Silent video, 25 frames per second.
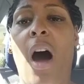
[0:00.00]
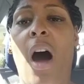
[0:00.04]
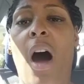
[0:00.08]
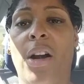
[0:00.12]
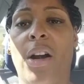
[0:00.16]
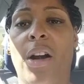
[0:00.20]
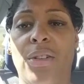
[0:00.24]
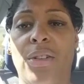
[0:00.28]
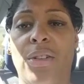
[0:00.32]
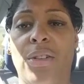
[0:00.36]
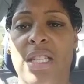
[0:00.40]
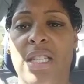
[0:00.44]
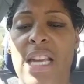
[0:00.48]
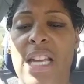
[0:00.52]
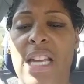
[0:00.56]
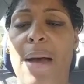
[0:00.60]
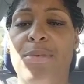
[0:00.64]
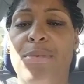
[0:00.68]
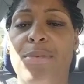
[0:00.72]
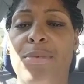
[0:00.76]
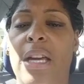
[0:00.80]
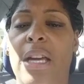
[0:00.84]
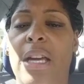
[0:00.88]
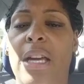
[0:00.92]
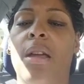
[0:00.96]
on the
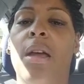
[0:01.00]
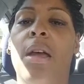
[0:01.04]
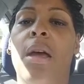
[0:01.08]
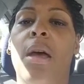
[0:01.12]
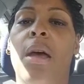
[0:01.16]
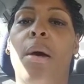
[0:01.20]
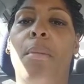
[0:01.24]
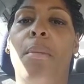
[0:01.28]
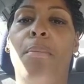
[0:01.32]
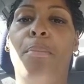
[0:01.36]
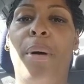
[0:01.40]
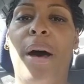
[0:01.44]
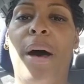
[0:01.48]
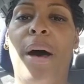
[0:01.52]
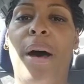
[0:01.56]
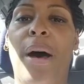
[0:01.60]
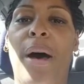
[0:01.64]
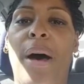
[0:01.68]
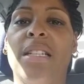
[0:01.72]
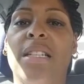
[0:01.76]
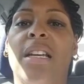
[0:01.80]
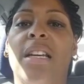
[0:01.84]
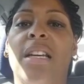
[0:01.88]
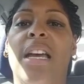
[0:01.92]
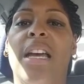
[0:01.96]
subject,
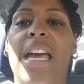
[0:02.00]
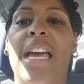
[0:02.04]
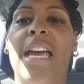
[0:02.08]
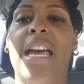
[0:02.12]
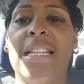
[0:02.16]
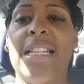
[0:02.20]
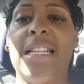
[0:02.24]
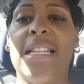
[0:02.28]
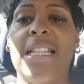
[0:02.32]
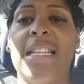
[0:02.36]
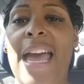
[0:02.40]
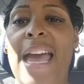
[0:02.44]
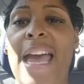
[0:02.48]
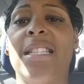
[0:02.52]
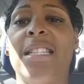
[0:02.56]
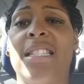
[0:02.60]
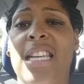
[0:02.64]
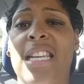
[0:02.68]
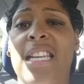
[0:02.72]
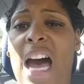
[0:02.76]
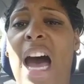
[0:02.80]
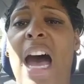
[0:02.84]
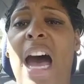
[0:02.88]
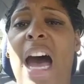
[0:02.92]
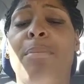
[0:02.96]
but it takes
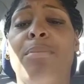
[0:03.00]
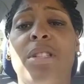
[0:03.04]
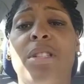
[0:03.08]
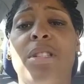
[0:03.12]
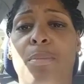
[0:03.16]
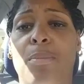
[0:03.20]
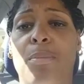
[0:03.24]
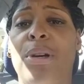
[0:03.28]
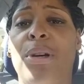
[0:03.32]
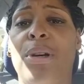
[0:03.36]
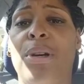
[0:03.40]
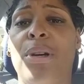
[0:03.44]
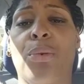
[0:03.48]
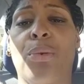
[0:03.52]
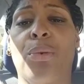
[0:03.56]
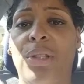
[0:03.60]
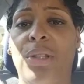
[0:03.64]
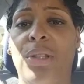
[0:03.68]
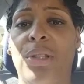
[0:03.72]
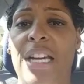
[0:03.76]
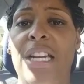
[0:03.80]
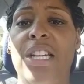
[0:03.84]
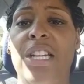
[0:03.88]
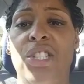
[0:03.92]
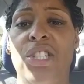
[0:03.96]
time to build a
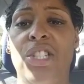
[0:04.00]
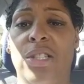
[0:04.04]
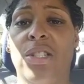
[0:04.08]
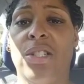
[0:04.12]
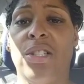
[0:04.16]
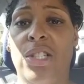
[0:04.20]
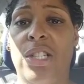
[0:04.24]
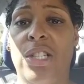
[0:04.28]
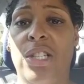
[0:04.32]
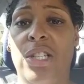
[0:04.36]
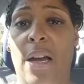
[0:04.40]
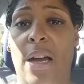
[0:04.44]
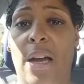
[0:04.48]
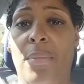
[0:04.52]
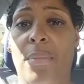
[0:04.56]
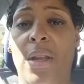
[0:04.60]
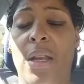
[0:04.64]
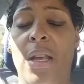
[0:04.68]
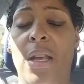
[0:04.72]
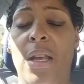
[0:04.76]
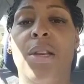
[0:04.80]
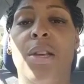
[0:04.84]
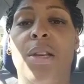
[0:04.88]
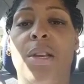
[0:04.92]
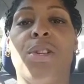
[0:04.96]
relationship.
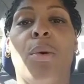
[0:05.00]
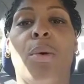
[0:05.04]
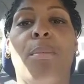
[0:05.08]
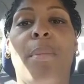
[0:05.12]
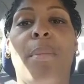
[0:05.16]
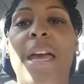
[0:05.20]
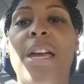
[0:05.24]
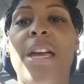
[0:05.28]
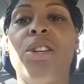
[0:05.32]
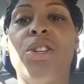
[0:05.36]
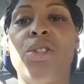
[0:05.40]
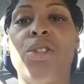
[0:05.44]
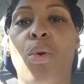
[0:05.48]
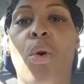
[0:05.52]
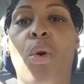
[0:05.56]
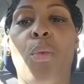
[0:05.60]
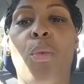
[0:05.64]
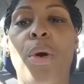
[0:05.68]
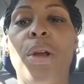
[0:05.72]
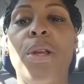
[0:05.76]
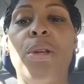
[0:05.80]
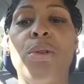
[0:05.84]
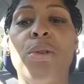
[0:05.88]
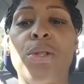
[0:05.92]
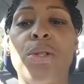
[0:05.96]
So make sure
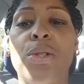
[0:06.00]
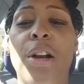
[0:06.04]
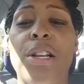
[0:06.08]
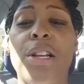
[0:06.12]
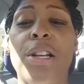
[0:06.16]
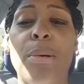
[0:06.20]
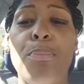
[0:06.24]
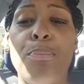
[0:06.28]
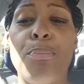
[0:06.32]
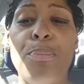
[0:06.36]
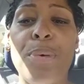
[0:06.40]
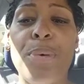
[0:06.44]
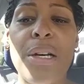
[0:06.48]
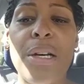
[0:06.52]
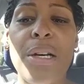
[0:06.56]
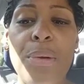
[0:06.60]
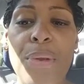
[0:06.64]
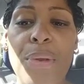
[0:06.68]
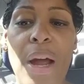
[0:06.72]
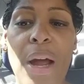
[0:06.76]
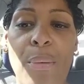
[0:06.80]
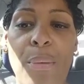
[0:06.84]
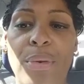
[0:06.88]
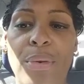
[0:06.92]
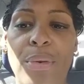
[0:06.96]
when you start to build
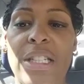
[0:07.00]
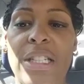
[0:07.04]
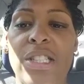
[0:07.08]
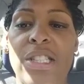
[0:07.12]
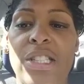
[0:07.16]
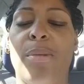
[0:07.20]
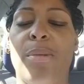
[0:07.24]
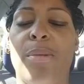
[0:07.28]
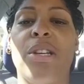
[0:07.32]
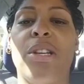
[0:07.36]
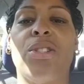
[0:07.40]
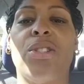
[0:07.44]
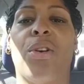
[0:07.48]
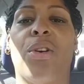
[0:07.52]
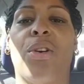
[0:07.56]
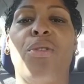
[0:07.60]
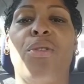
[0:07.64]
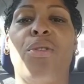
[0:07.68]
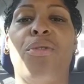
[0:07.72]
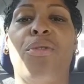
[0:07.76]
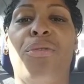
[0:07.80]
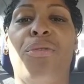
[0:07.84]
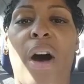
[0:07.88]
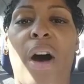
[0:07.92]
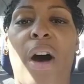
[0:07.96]
that relationship, make sure
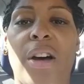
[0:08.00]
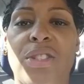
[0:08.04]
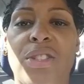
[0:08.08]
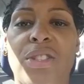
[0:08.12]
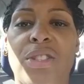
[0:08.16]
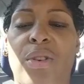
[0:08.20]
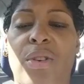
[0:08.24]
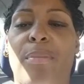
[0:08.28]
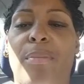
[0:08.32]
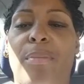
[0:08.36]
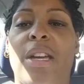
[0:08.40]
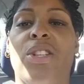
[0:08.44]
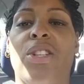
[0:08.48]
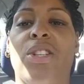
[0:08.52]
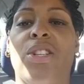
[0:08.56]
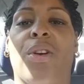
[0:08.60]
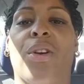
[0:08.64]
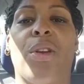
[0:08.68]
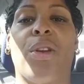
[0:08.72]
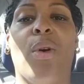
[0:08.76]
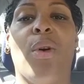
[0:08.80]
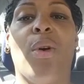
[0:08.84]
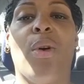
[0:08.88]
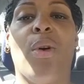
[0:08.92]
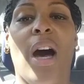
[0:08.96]
you foster it, make sure
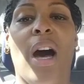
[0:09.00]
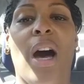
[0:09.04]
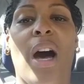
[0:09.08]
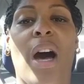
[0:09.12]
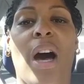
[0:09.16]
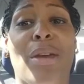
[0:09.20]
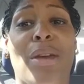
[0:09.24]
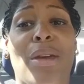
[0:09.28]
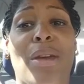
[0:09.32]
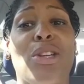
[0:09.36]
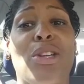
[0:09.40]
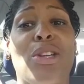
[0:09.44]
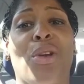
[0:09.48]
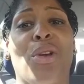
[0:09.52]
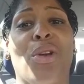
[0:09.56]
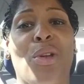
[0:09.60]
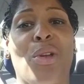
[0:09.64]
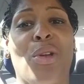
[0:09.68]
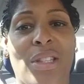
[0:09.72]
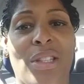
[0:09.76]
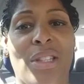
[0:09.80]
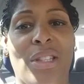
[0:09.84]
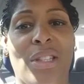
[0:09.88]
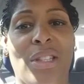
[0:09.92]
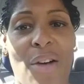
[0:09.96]
you hug it, make
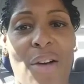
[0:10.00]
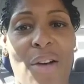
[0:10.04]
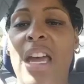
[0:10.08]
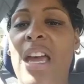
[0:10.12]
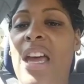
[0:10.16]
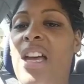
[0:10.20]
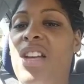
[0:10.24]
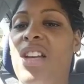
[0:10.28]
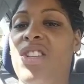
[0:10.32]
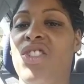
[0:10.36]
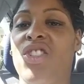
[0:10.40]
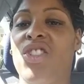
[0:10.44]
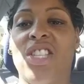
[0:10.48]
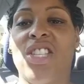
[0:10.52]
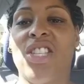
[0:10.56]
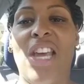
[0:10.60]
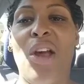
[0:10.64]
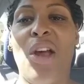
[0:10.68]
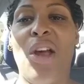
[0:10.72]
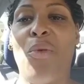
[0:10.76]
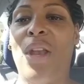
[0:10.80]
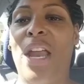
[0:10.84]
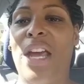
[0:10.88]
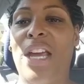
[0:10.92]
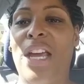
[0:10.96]
sure you love it. Just like
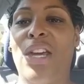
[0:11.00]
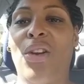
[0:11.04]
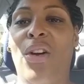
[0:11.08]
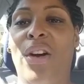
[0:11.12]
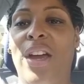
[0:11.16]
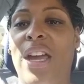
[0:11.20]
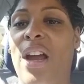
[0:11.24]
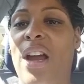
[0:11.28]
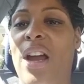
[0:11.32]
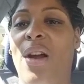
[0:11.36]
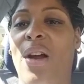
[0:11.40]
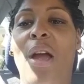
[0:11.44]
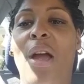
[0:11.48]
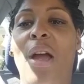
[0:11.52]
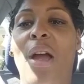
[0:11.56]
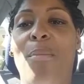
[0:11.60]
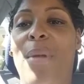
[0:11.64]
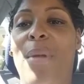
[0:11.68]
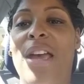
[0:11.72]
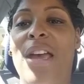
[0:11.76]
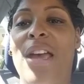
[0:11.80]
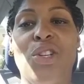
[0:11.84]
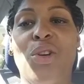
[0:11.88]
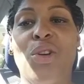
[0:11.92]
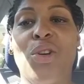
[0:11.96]
when I get on here,
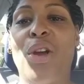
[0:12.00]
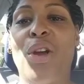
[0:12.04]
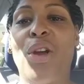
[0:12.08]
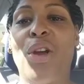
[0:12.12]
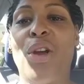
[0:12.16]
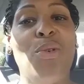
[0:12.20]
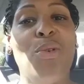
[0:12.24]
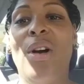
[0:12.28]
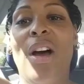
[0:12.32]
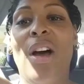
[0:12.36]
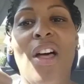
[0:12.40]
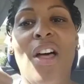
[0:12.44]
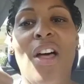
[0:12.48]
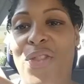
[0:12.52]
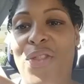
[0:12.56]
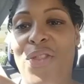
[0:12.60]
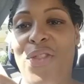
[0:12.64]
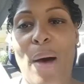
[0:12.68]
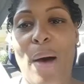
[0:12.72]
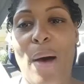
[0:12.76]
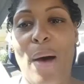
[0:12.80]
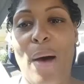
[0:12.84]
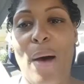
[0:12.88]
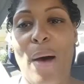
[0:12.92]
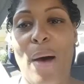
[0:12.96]
make sure you
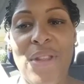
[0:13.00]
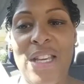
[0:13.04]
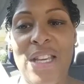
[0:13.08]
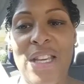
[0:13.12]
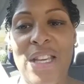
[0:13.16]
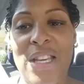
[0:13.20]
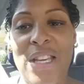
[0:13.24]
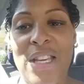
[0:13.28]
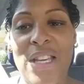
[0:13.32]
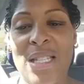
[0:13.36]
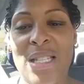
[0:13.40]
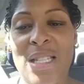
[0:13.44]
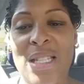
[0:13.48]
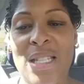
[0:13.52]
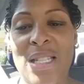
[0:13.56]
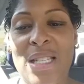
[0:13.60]
thumb up this